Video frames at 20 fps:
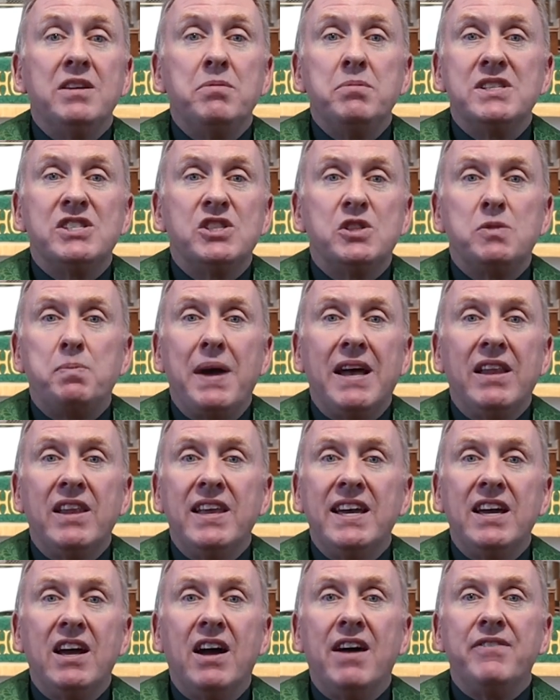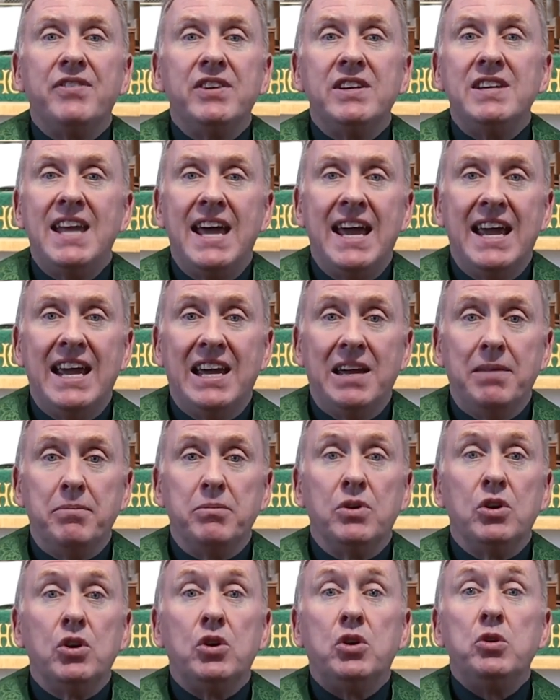the misspelling of a
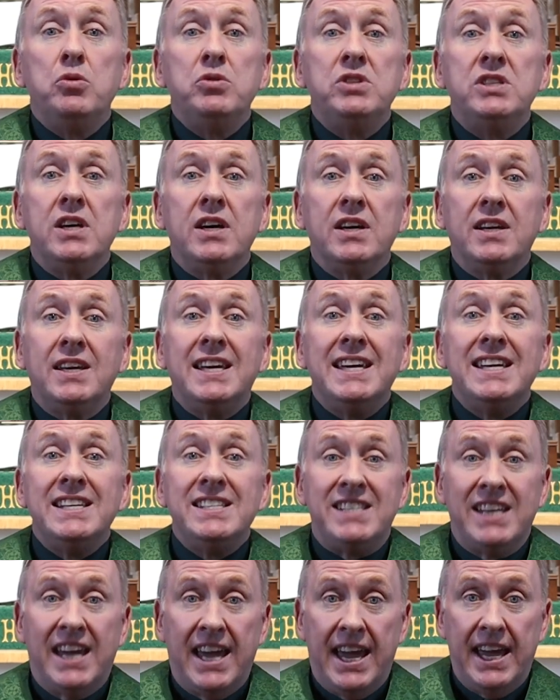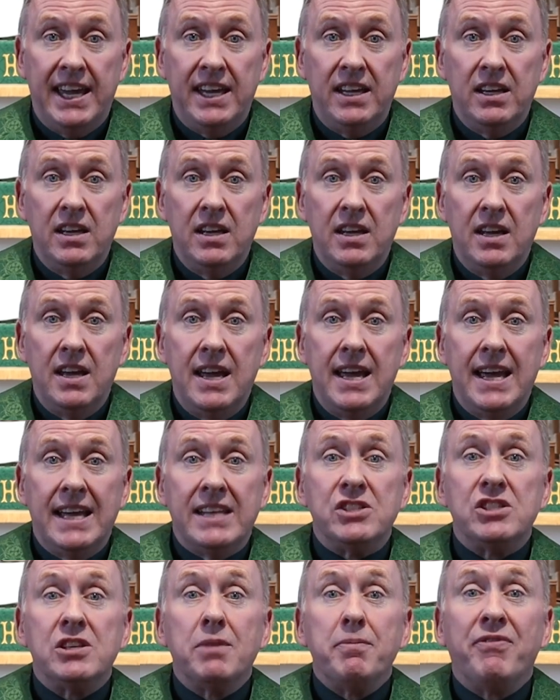name, Kunta Kinte,
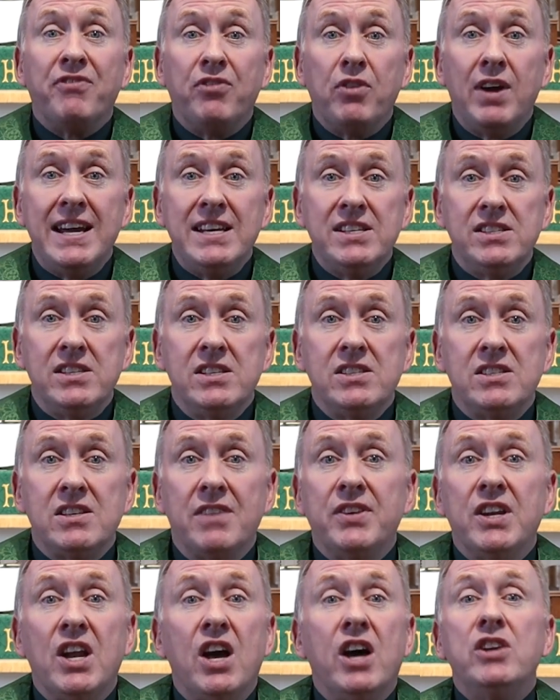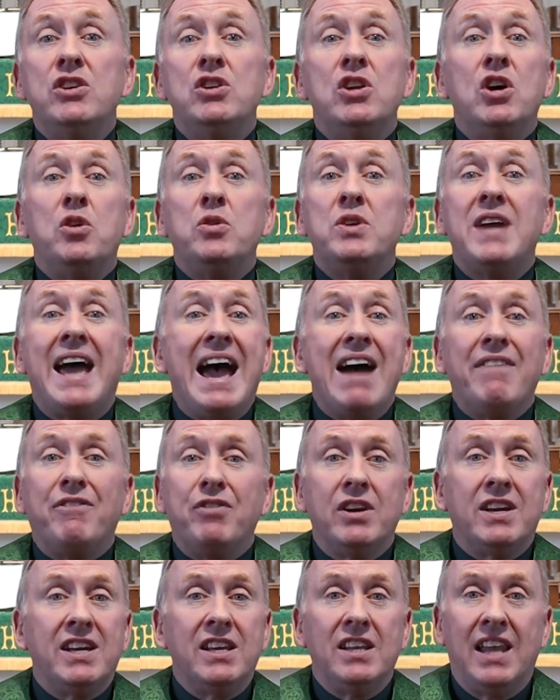and some phrases of an unknown
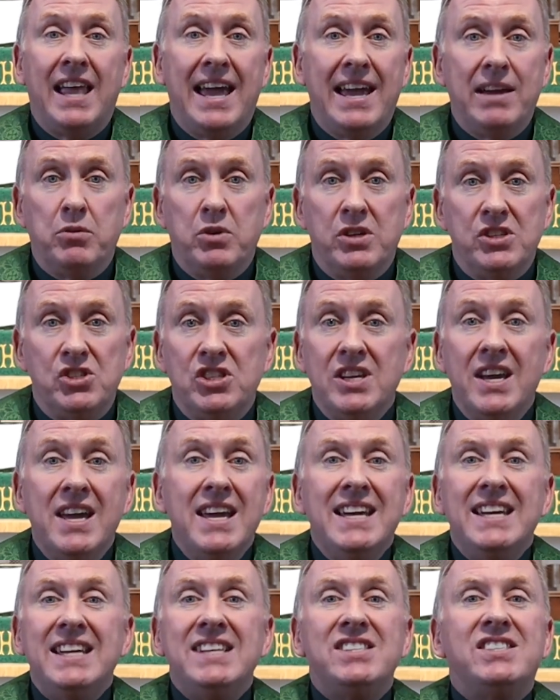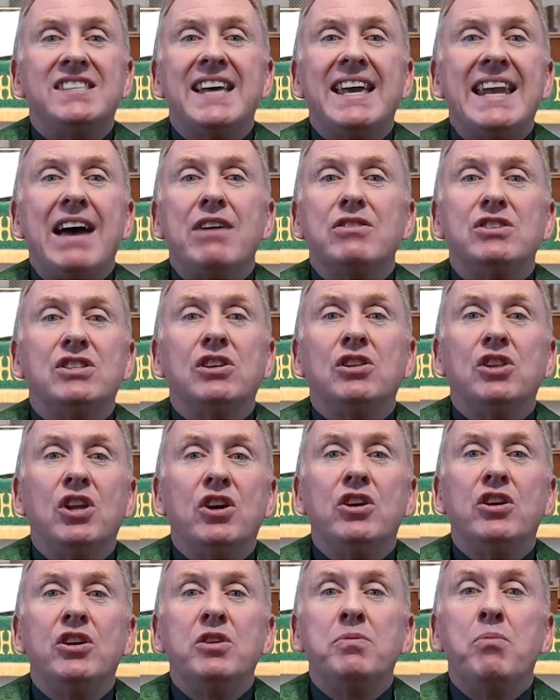African language, he set out to
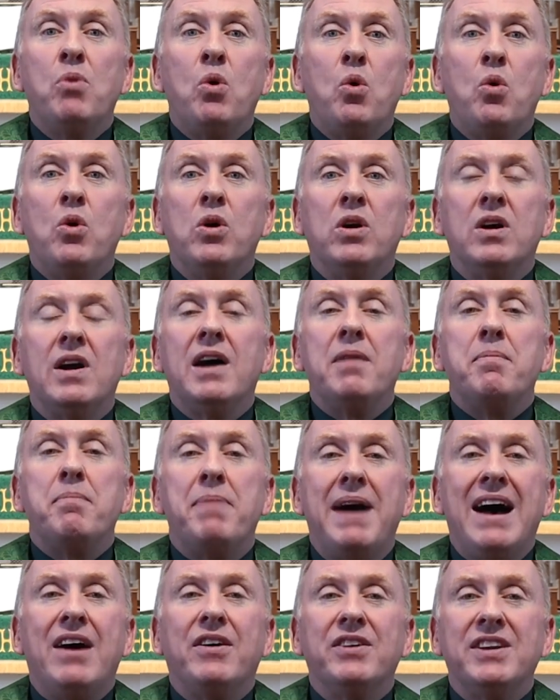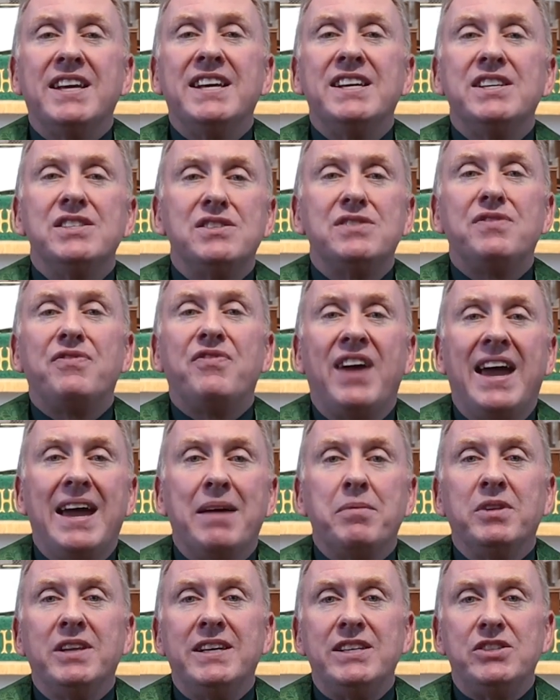learn more about his
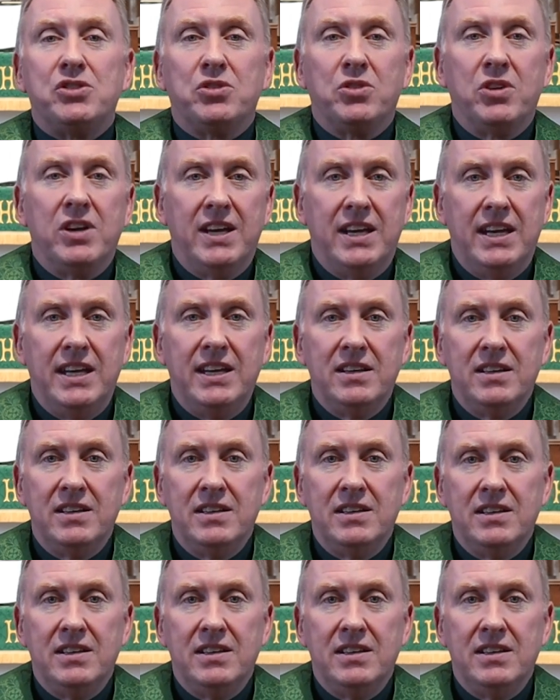family tree.